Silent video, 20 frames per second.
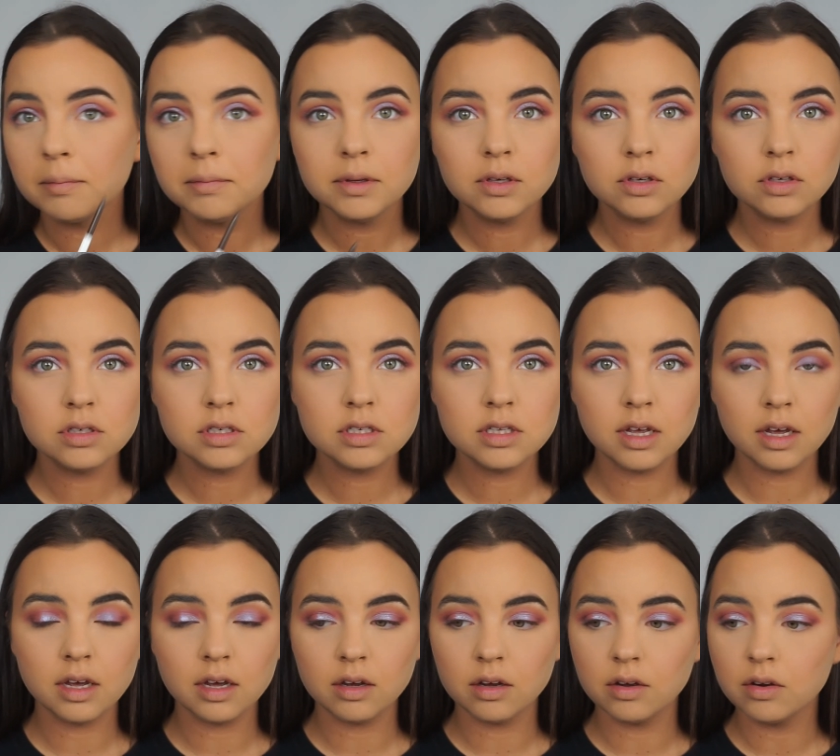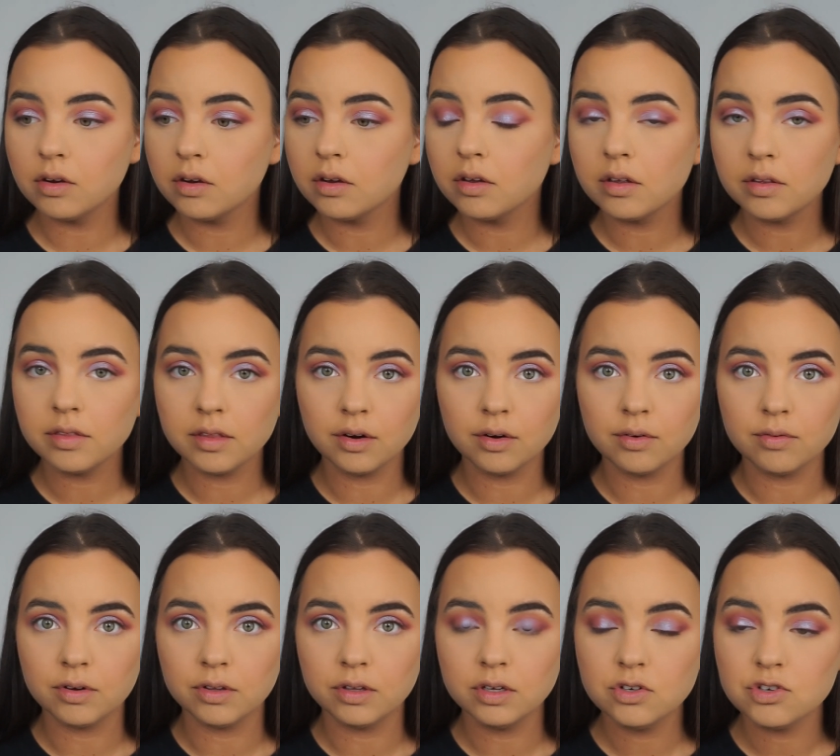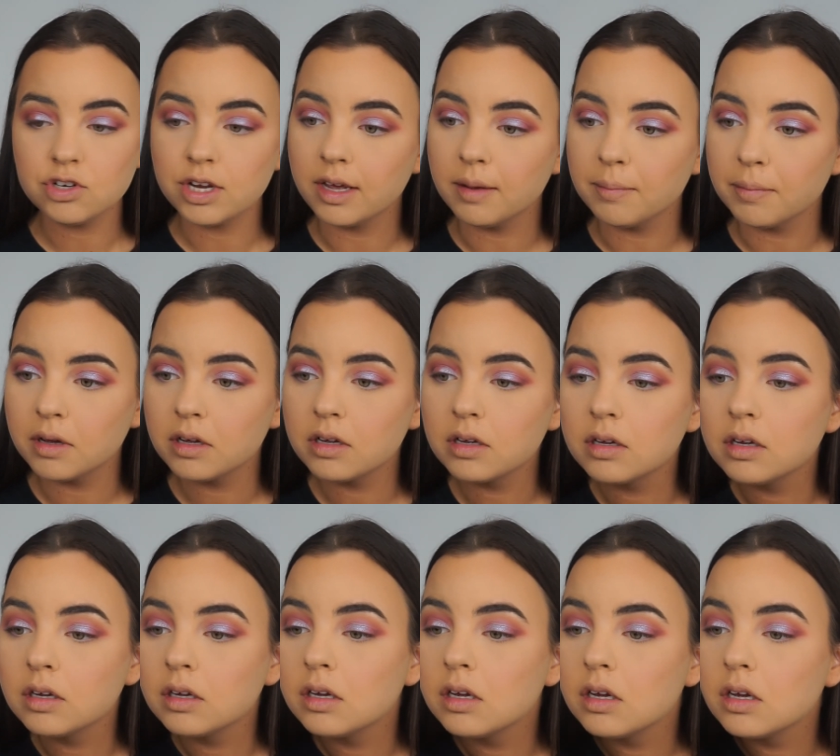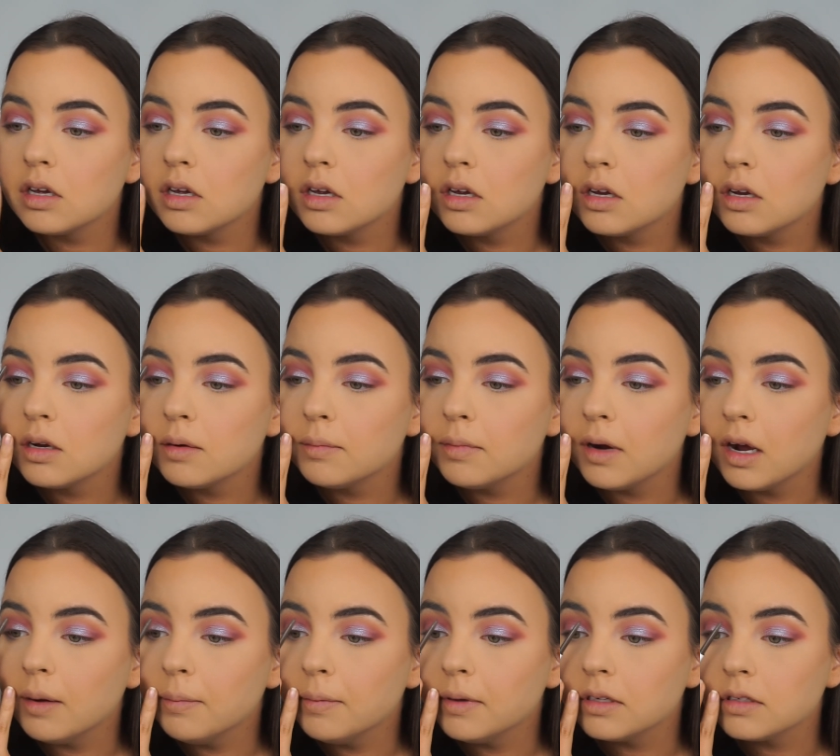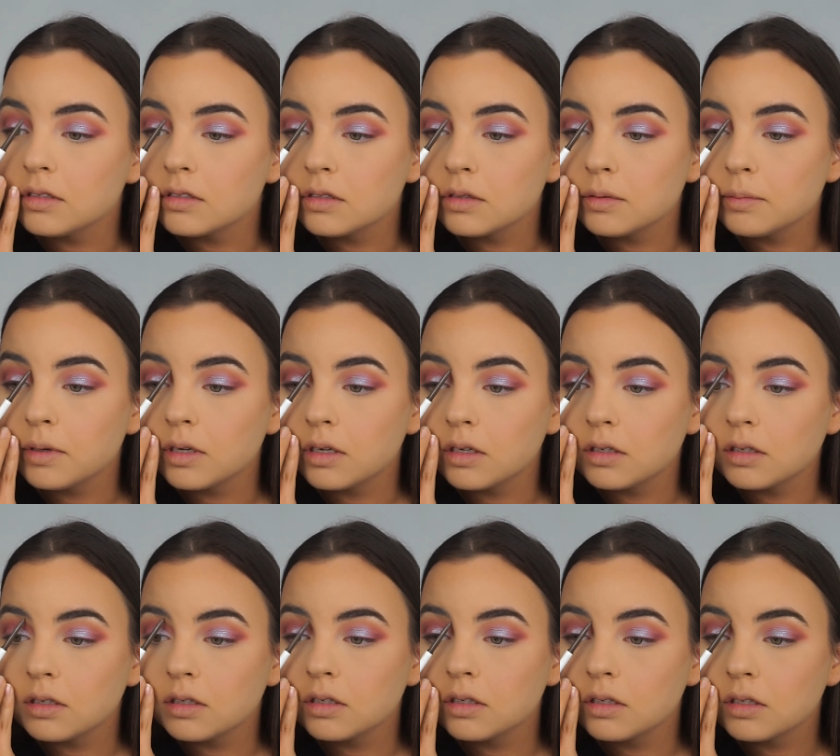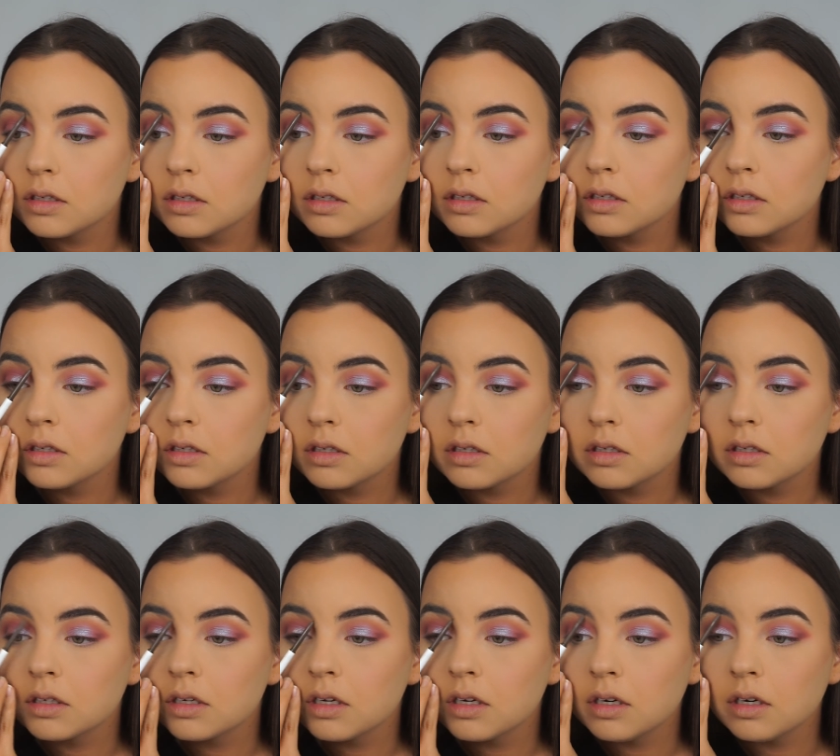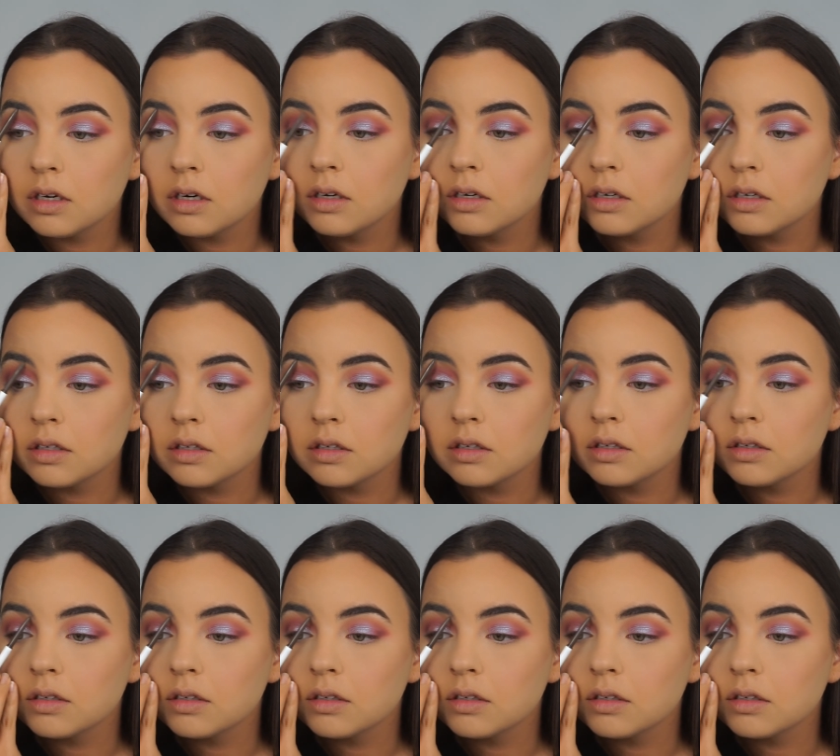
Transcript: because they're a really cheap brow pencil, but I don't know,